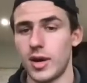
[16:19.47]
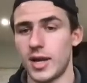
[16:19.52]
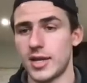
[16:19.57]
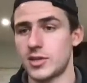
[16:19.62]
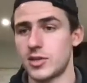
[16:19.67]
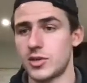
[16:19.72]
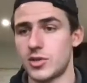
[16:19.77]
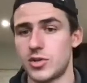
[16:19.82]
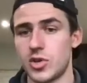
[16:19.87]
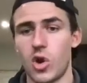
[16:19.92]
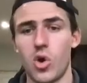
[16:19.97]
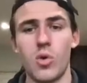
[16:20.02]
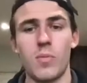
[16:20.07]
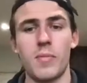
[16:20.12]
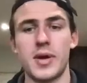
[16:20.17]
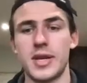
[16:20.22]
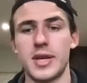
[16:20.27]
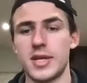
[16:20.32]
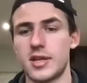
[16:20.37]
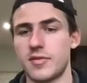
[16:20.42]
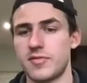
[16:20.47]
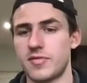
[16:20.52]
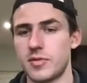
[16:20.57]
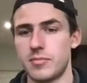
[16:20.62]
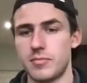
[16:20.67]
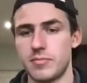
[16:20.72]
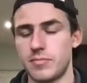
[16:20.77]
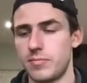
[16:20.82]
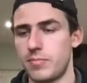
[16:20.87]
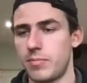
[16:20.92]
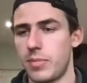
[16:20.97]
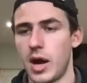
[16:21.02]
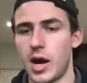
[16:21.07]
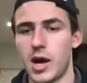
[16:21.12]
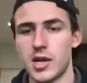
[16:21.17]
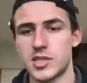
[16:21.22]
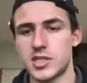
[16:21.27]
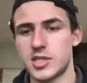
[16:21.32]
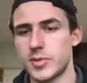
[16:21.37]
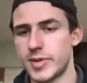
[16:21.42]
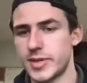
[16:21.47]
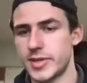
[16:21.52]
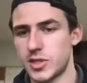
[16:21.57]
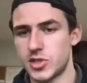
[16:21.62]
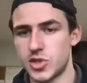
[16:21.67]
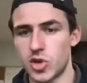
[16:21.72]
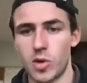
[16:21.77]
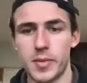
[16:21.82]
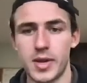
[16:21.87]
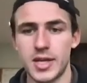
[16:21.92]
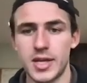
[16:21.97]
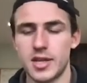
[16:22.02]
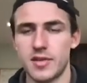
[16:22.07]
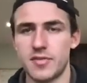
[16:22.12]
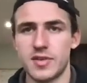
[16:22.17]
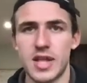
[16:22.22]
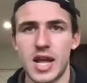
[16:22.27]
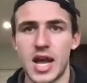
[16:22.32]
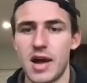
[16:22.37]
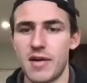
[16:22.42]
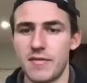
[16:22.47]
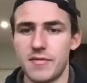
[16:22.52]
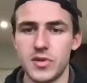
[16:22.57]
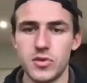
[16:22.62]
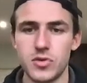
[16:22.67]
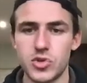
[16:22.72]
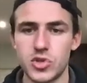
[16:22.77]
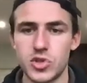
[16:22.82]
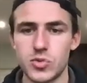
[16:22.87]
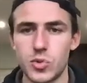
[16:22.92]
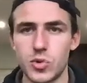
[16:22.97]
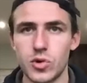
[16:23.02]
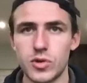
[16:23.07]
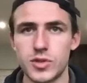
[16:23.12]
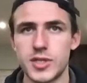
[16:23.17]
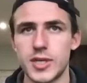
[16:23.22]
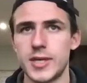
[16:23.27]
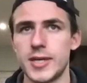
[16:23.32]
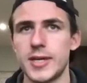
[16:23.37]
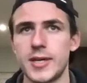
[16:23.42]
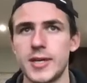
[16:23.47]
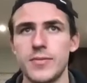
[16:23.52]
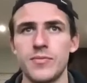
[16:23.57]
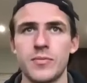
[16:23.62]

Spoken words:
Like, there's so many different parts to it. There's so many different avenues towards it.